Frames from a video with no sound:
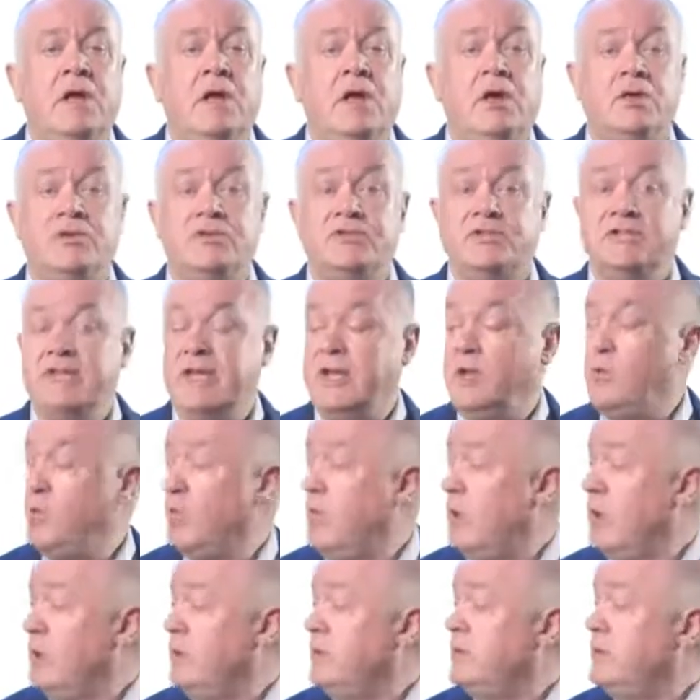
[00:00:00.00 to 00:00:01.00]
On day
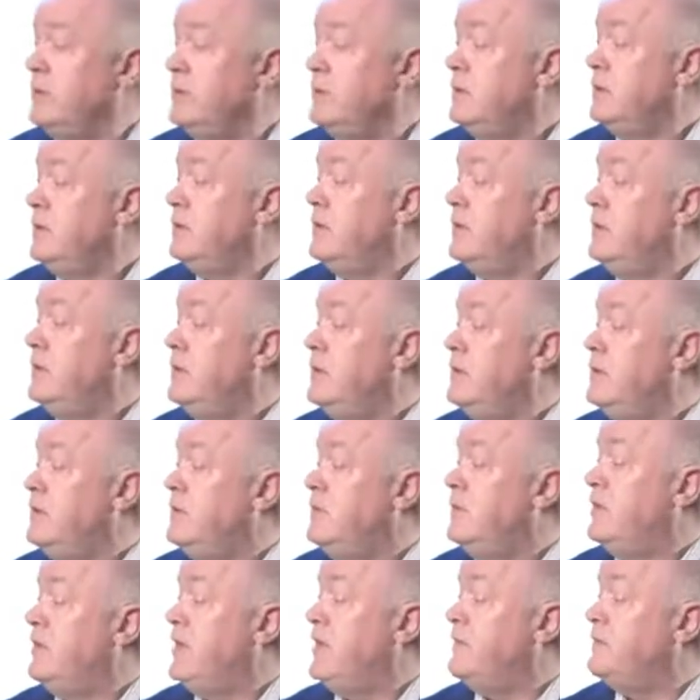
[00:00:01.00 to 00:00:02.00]
1,
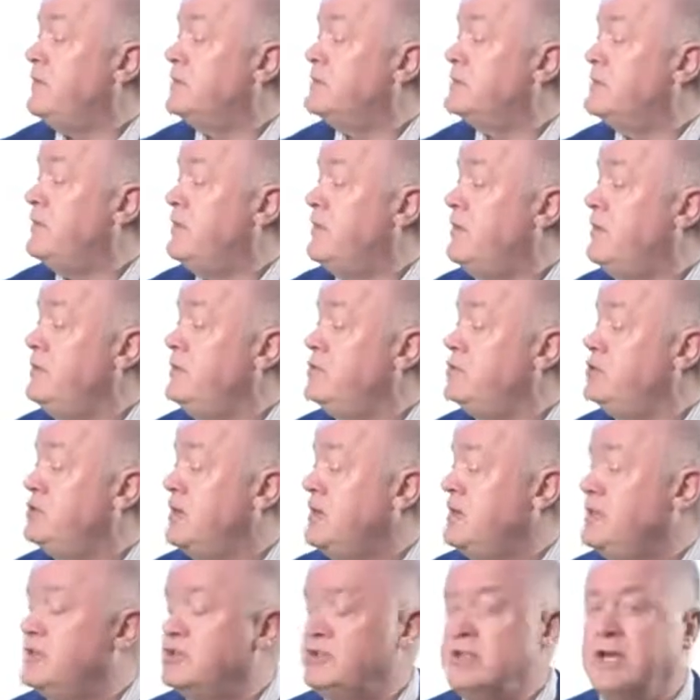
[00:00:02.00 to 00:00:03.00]
the levels of
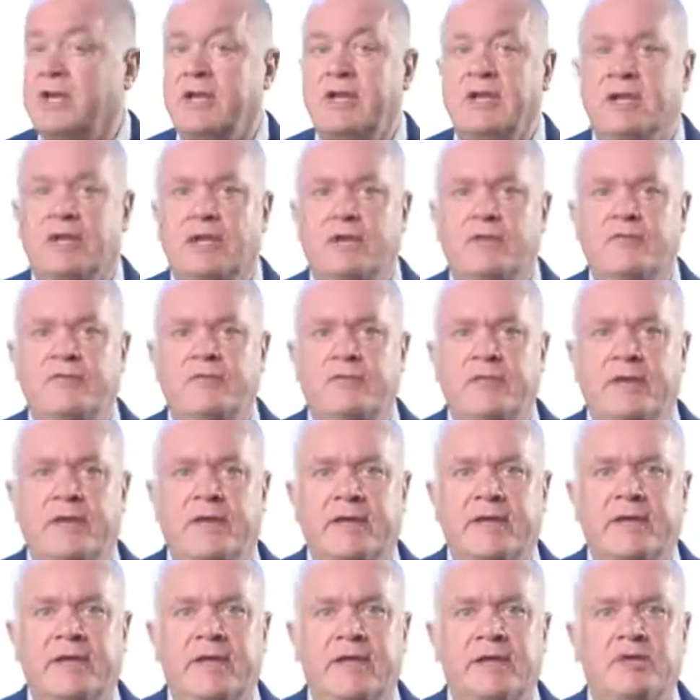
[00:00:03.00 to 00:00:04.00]
unchanged
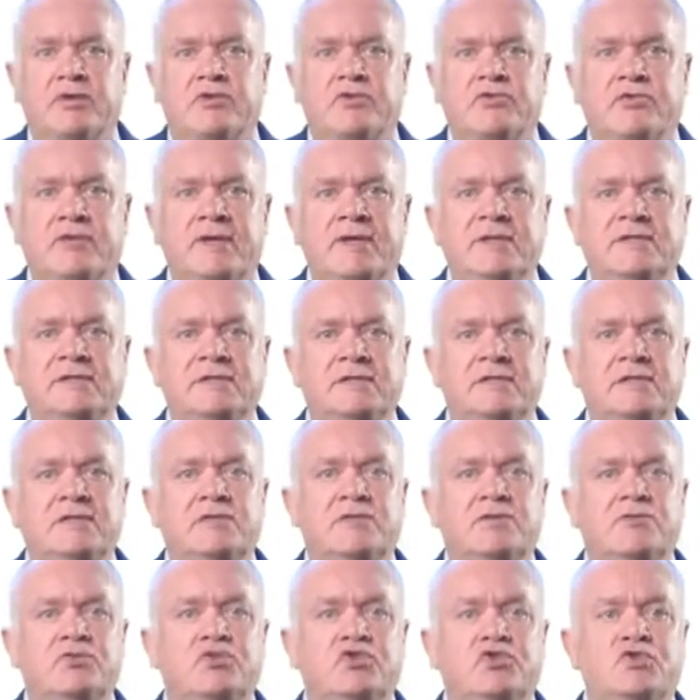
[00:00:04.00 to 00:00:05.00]
diclofenac increased
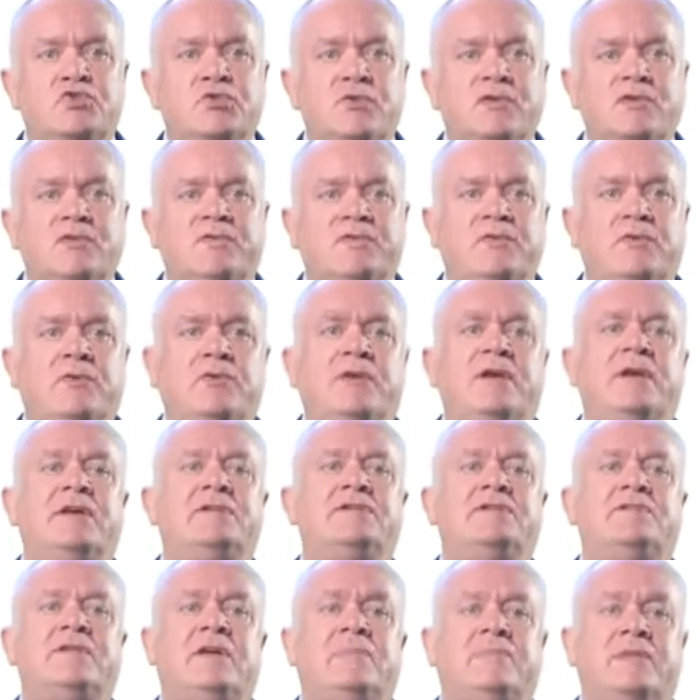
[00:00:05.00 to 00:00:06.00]
until 24
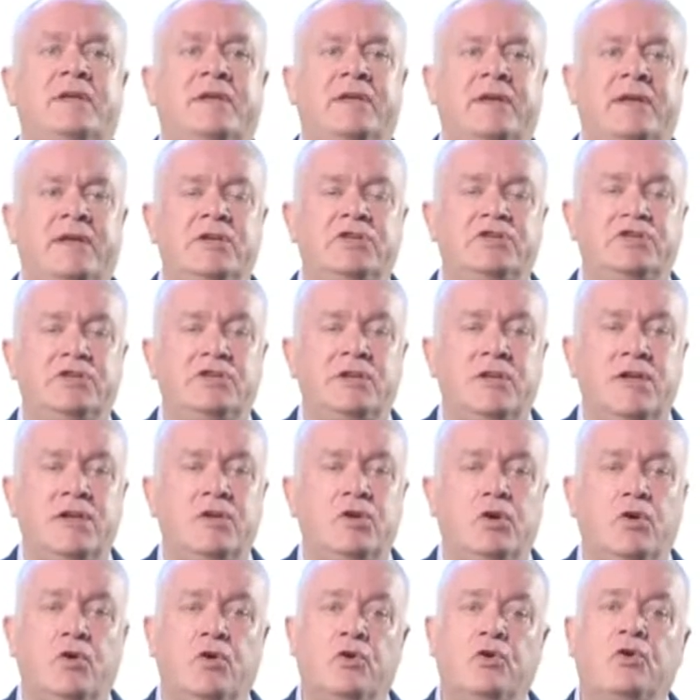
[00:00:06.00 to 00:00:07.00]
hours of application in
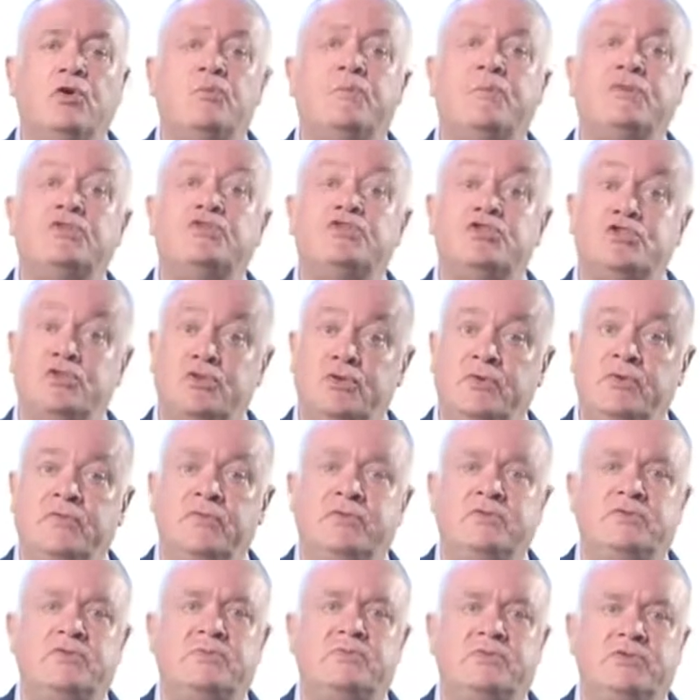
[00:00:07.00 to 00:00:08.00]
all but 2 of the
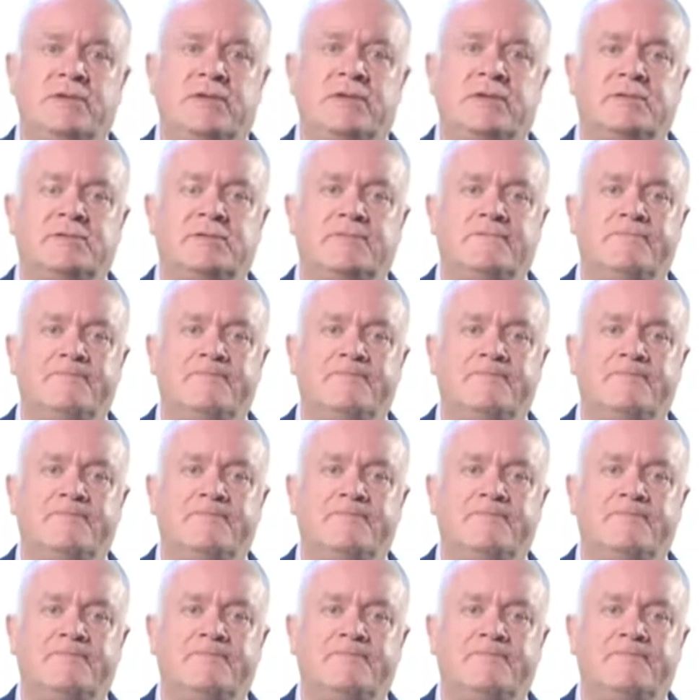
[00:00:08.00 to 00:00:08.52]
subjects.